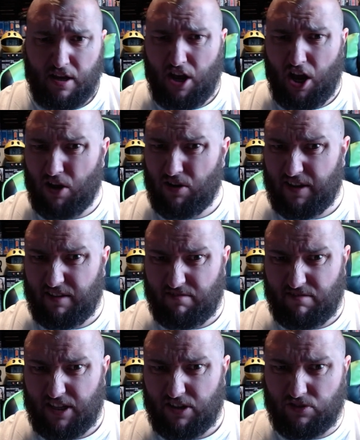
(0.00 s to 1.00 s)
Only
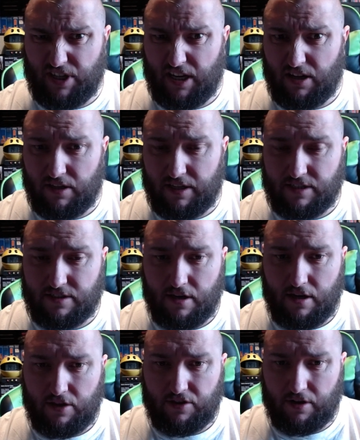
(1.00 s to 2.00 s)
little niggle is
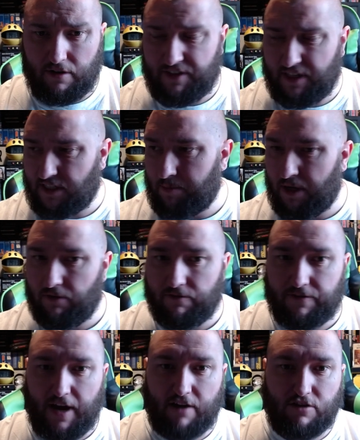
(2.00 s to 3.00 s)
that I think is a bit
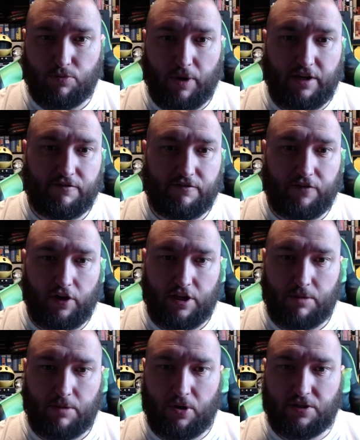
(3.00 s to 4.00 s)
unfair is when you're fighting the
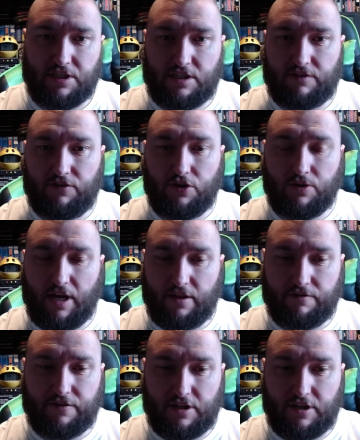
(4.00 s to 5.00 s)
bosses, if you get the
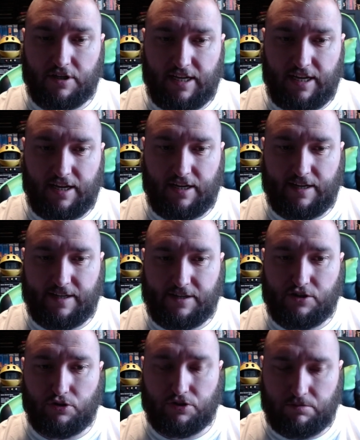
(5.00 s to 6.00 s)
first hit in, it
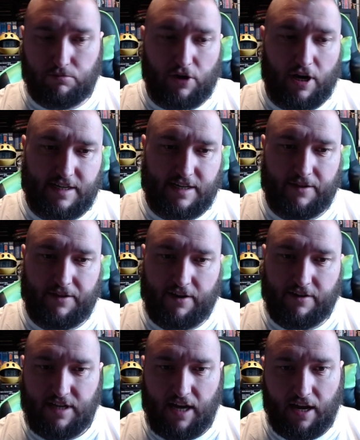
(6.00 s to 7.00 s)
doesn't break down their
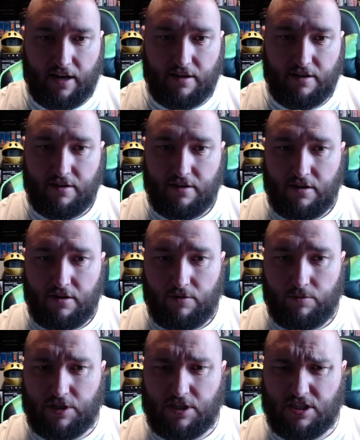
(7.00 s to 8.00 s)
attack,
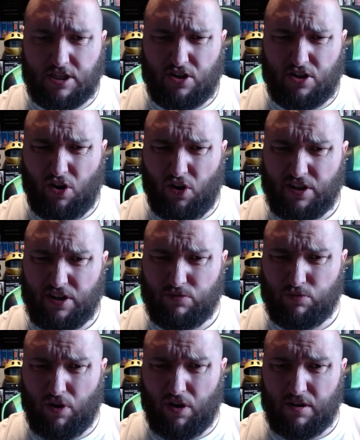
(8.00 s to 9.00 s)
which is kind of
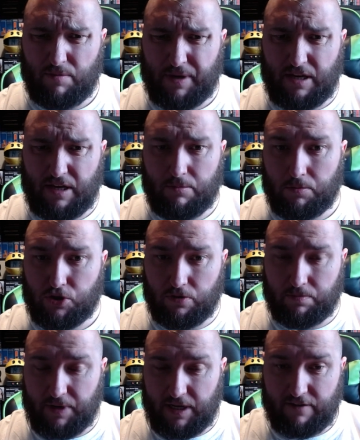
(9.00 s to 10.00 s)
what a beat 'em up should
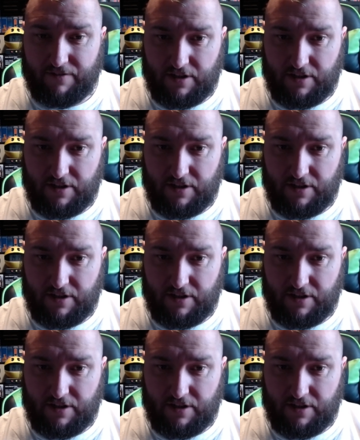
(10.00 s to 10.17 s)
be.